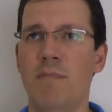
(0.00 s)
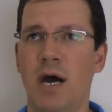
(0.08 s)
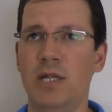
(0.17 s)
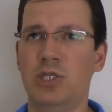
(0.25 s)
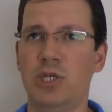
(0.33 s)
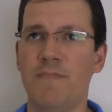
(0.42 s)

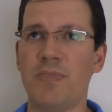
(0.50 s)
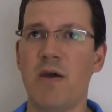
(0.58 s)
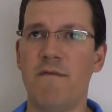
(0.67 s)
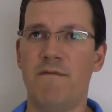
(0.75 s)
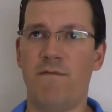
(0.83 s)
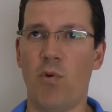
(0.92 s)
much
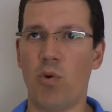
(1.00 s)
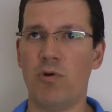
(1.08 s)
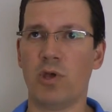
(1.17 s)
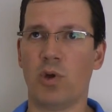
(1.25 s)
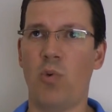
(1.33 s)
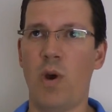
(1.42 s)
for
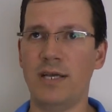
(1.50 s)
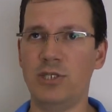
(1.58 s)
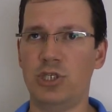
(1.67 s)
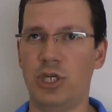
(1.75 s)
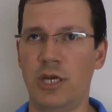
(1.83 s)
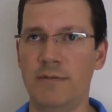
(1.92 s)
the
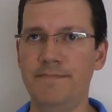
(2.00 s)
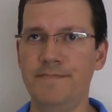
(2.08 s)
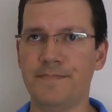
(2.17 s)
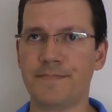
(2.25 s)
question.